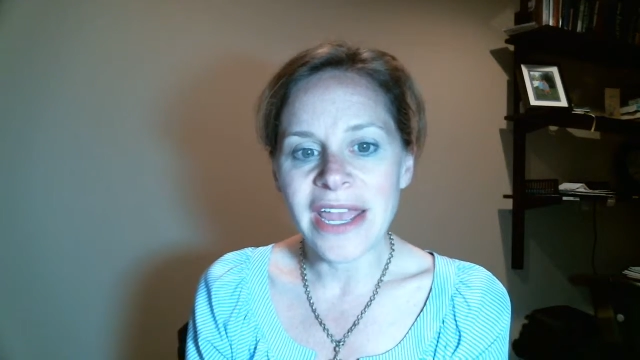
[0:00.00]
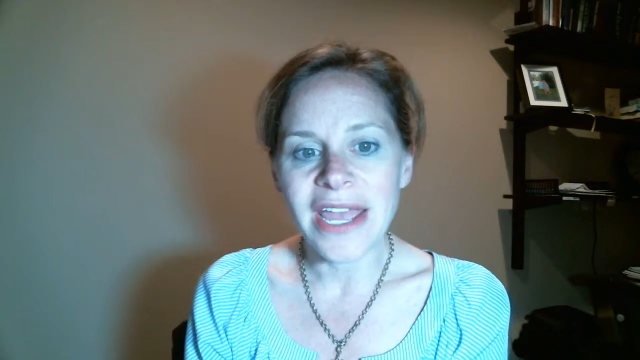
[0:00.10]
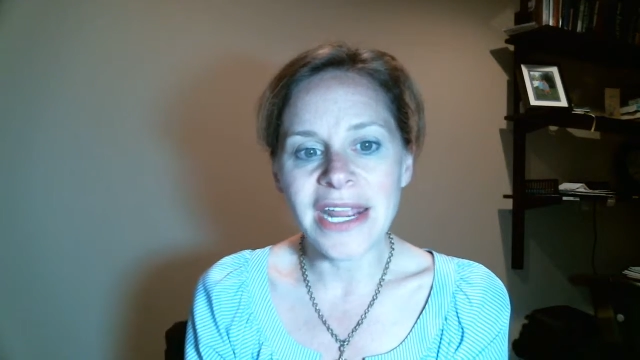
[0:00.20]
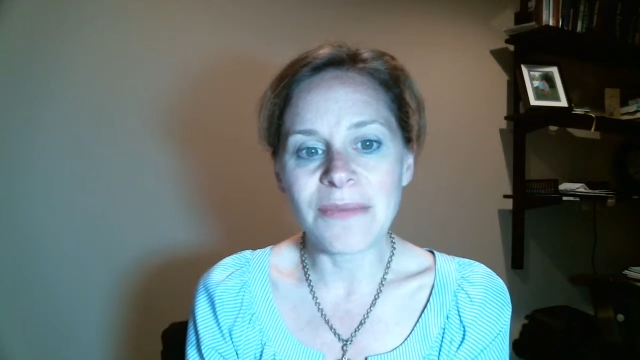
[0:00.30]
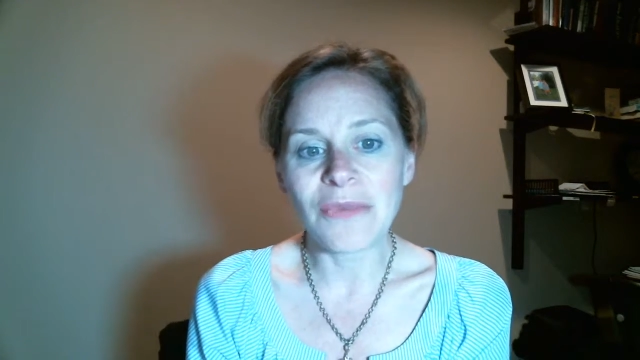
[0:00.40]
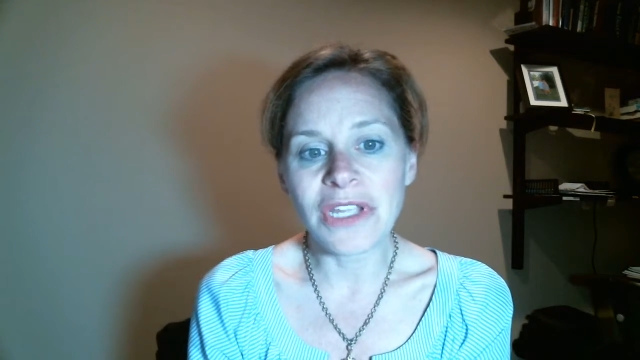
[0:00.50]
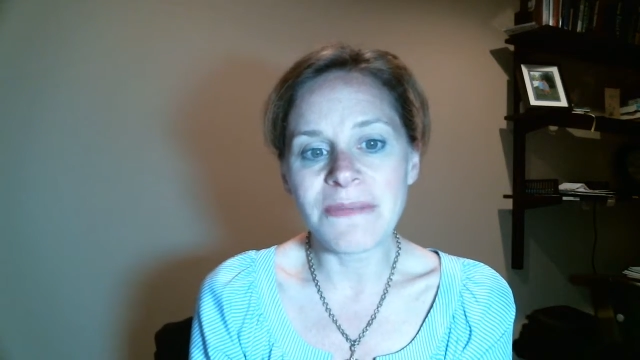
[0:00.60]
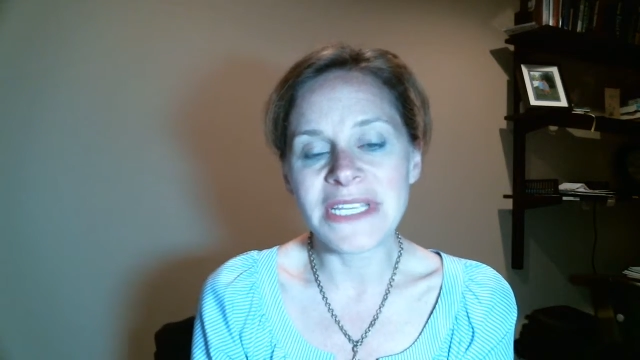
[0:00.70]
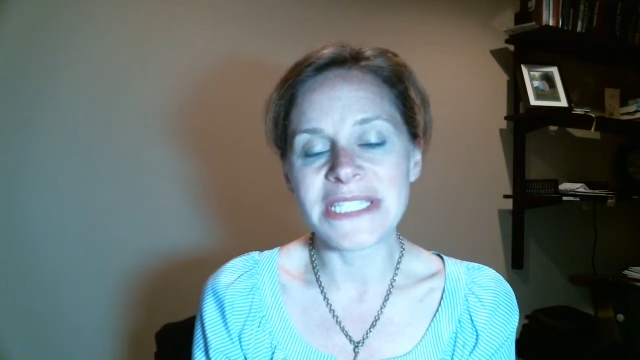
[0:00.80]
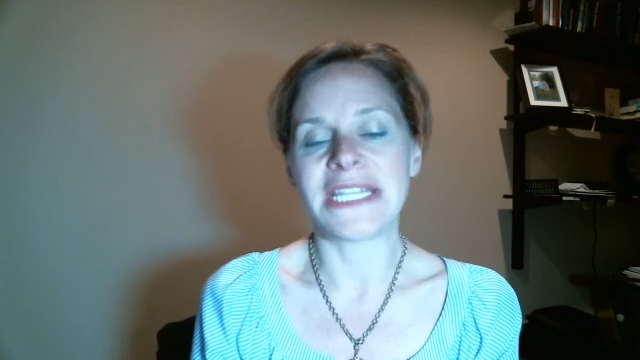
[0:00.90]
and I'm really
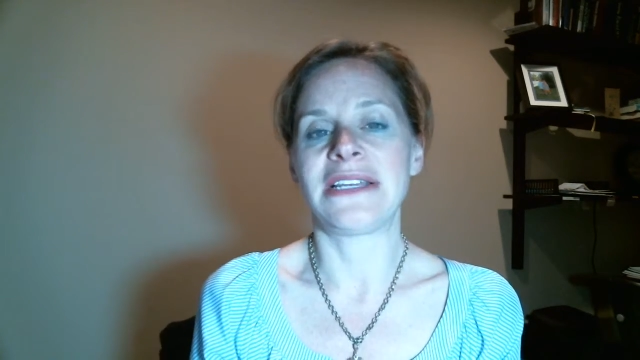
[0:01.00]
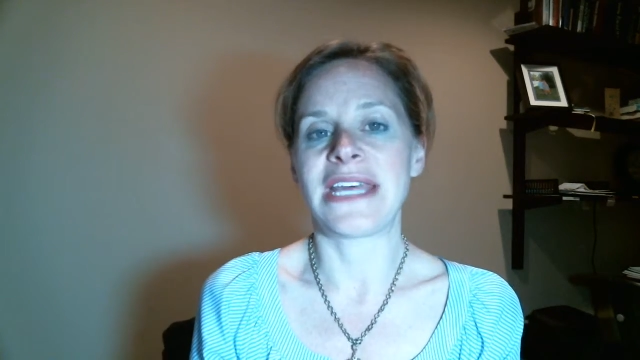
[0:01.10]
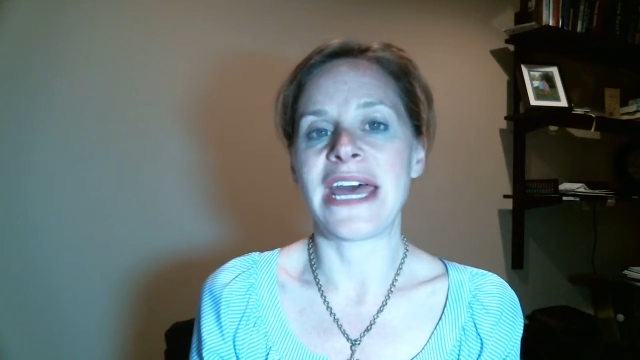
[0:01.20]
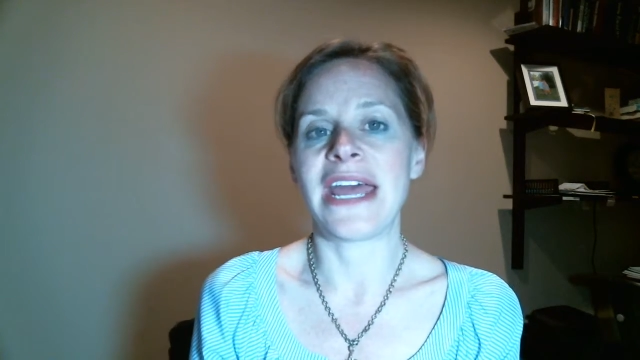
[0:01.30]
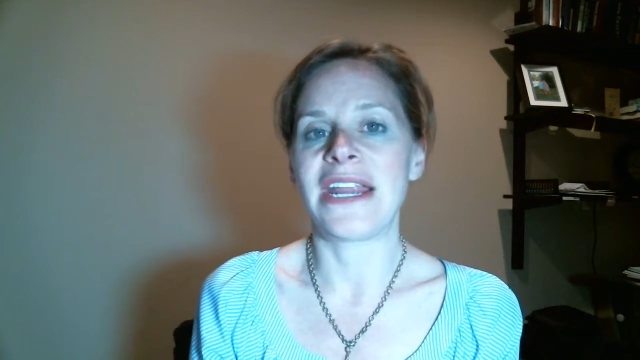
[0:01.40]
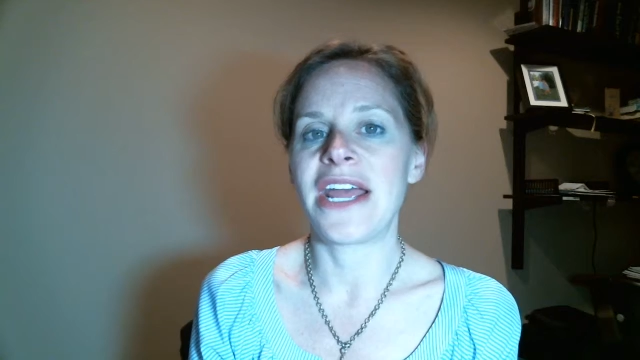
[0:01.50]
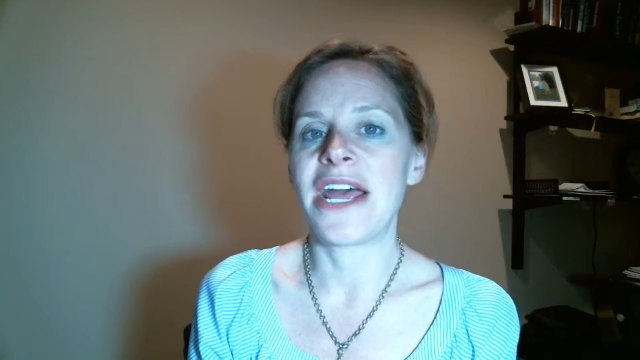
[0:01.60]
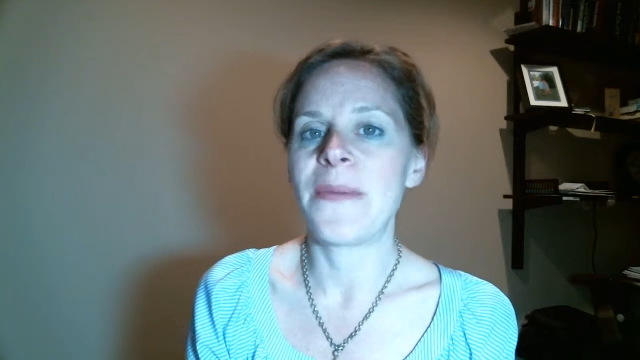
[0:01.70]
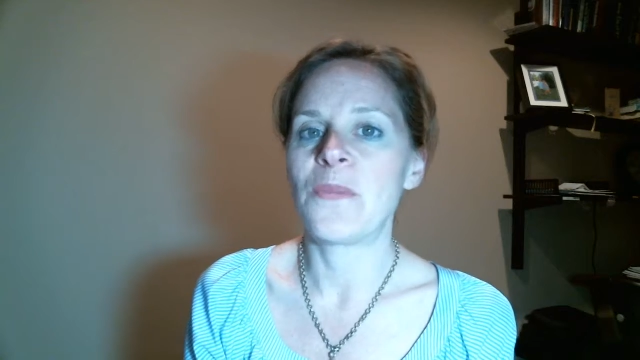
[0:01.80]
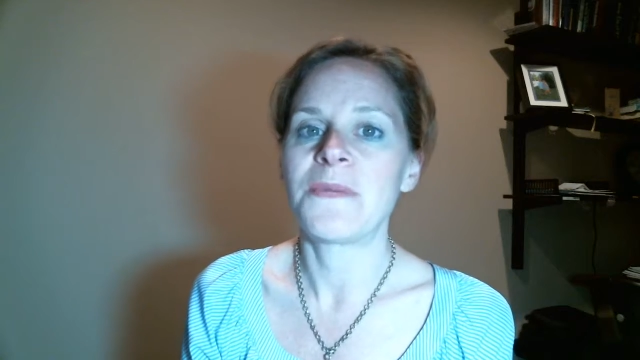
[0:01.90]
missing that
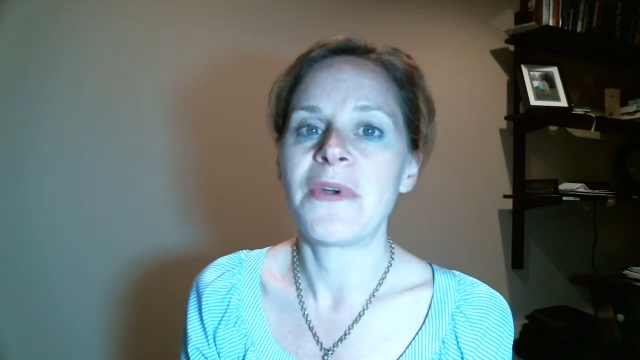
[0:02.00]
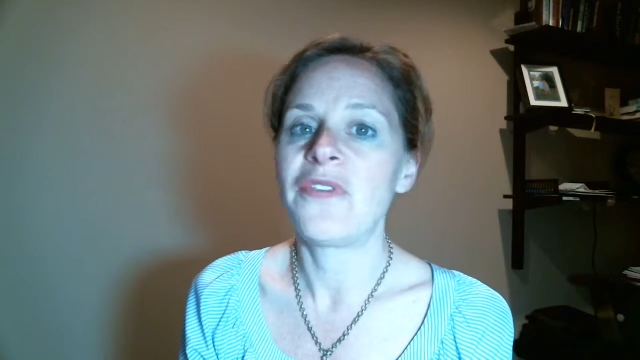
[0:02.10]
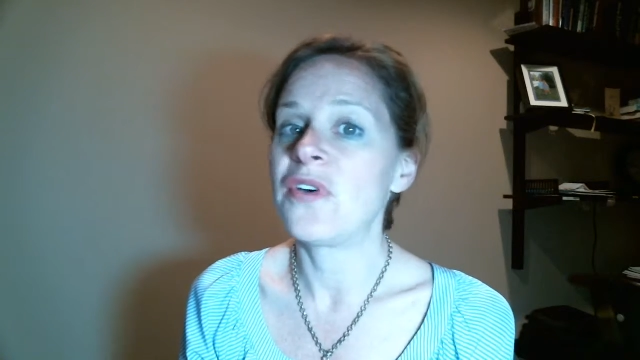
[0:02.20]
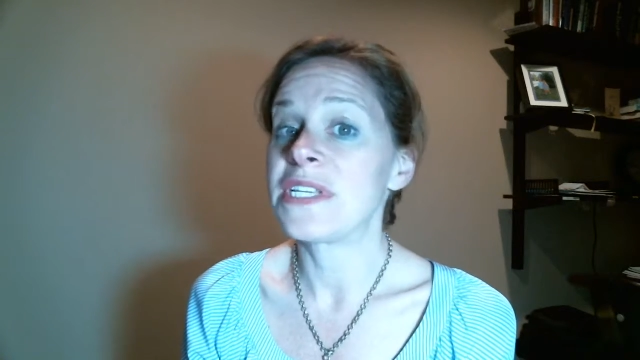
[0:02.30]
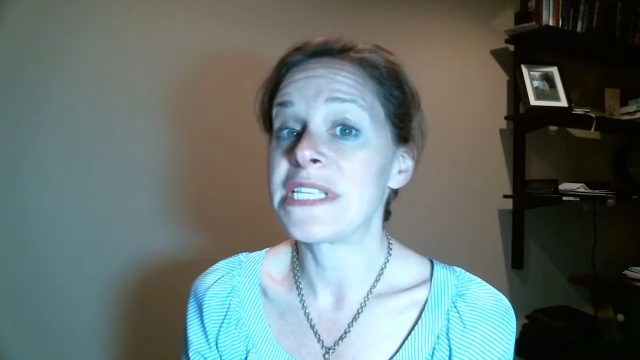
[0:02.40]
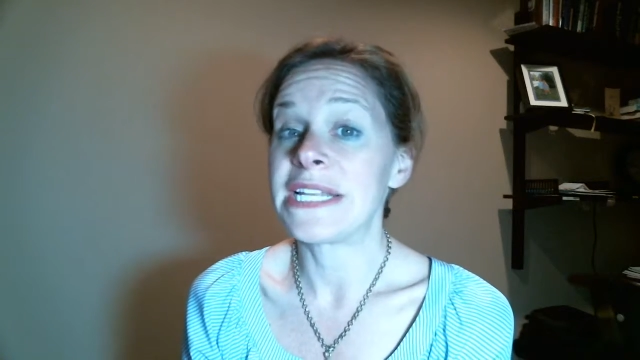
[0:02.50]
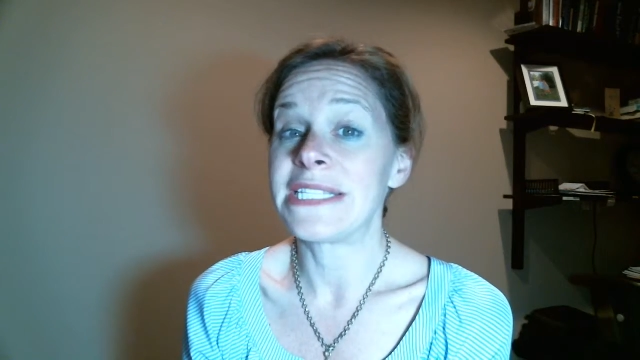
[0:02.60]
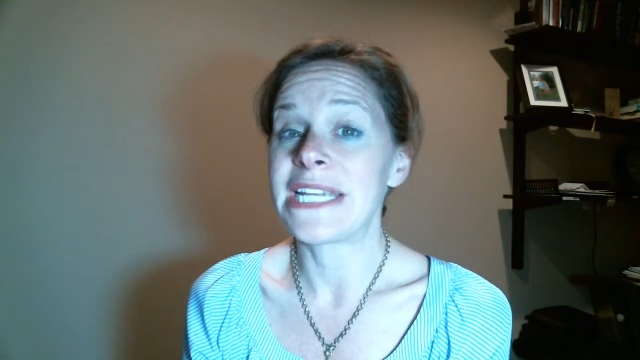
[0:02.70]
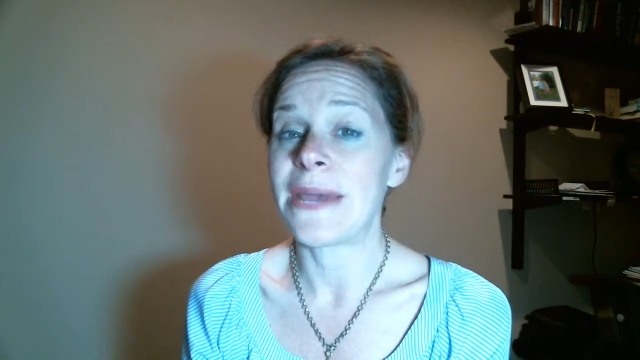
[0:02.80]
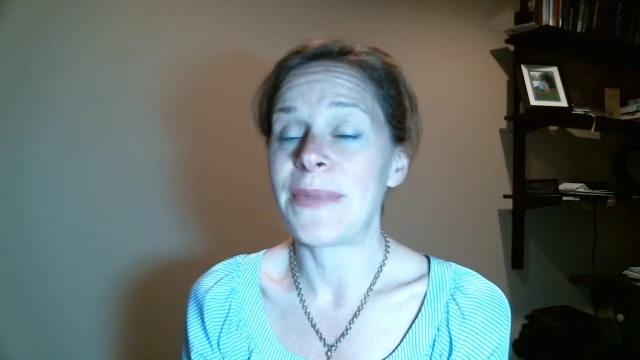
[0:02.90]
um, with my focus on
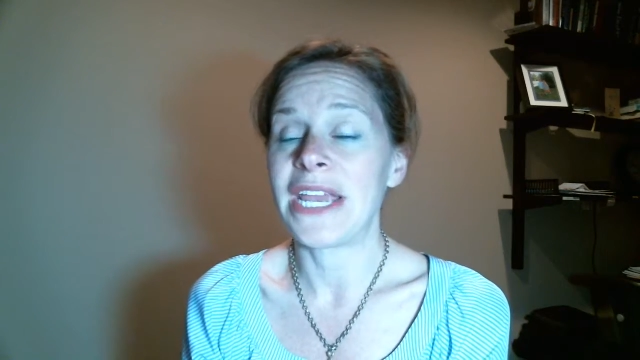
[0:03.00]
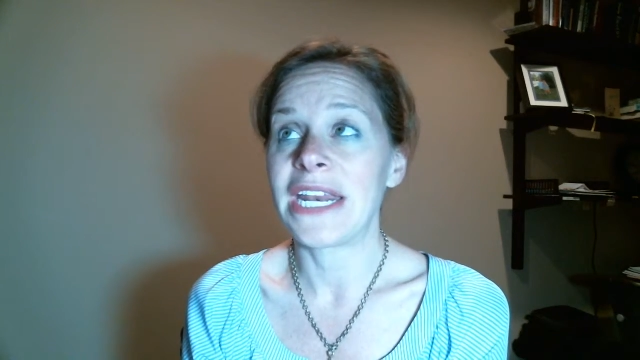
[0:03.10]
stepping.